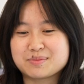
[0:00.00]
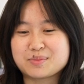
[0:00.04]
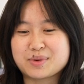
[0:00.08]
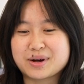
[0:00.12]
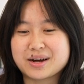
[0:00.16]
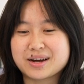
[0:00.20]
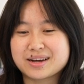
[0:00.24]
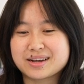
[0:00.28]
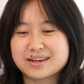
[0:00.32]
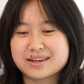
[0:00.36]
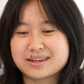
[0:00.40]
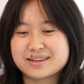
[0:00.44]

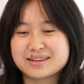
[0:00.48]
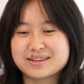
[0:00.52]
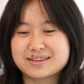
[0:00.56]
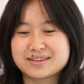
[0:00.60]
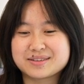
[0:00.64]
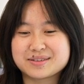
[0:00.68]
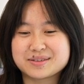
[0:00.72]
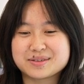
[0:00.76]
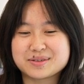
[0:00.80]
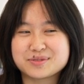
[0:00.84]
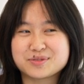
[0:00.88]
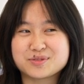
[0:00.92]

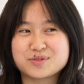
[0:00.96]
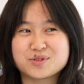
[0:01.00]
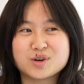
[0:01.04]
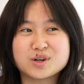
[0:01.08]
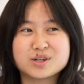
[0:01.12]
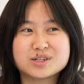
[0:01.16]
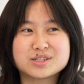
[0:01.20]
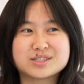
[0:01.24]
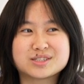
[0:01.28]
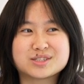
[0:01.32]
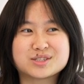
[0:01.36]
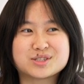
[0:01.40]
My
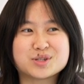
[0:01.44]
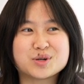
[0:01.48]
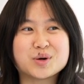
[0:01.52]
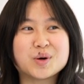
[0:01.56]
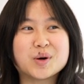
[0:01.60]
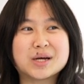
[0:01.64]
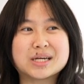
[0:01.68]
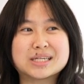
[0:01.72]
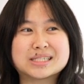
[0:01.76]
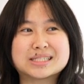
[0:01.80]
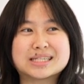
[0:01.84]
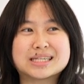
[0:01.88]
first
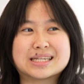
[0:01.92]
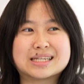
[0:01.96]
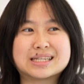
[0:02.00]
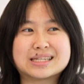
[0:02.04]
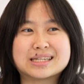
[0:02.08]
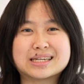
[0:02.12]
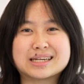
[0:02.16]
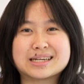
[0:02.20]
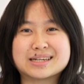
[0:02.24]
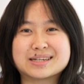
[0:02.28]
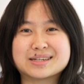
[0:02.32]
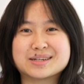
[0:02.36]
choice
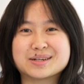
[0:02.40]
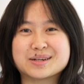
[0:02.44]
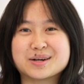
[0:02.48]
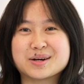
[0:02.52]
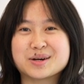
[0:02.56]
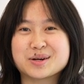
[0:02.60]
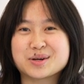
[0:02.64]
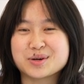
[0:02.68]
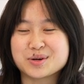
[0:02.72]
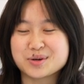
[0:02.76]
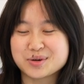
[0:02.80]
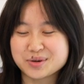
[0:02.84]
in like
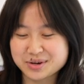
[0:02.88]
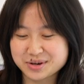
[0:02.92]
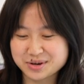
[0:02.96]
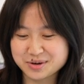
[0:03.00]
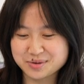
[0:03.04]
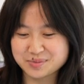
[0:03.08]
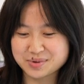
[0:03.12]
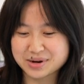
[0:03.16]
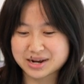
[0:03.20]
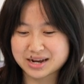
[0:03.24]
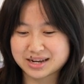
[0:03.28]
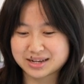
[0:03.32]
a
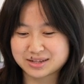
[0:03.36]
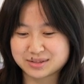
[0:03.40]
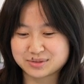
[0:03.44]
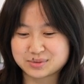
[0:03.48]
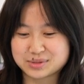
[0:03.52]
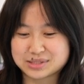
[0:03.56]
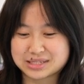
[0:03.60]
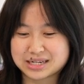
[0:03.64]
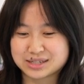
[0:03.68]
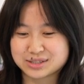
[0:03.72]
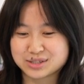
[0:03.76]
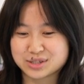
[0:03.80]
career path
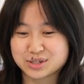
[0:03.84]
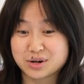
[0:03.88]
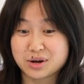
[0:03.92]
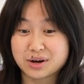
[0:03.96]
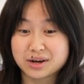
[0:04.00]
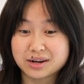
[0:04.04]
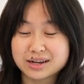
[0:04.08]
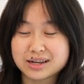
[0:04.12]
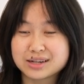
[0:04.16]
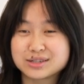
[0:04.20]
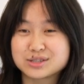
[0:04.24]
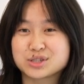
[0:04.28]
was actually
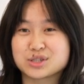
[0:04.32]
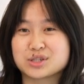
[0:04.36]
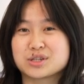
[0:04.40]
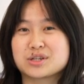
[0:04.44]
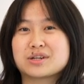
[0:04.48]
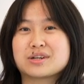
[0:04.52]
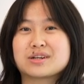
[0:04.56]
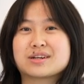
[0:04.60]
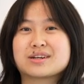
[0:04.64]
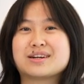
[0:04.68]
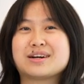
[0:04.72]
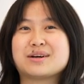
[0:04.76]
not
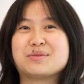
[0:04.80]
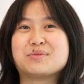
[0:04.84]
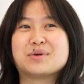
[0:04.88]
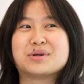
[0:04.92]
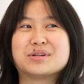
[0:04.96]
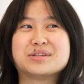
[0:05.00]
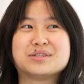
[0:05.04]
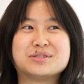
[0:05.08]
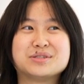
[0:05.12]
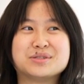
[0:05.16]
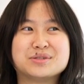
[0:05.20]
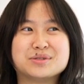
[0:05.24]
engineering. I
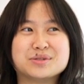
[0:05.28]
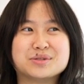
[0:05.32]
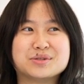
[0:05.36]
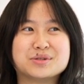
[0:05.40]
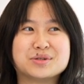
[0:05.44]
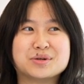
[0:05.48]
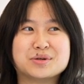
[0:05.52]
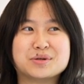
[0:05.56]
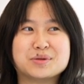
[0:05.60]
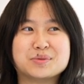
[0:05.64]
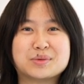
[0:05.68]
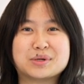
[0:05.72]
wanted to
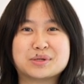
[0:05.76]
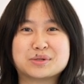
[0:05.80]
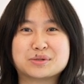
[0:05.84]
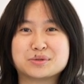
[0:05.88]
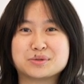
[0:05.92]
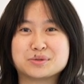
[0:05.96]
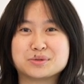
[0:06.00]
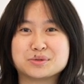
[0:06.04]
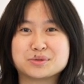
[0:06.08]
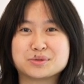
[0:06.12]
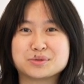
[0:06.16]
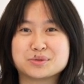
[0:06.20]
go to
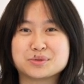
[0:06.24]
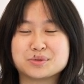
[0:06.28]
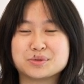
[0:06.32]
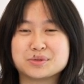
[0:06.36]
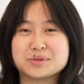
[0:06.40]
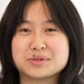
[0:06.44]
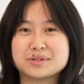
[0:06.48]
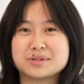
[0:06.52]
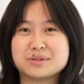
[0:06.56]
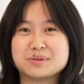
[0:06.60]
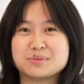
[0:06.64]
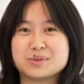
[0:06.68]
medical
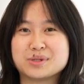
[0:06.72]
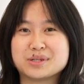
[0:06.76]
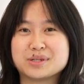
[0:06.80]
school and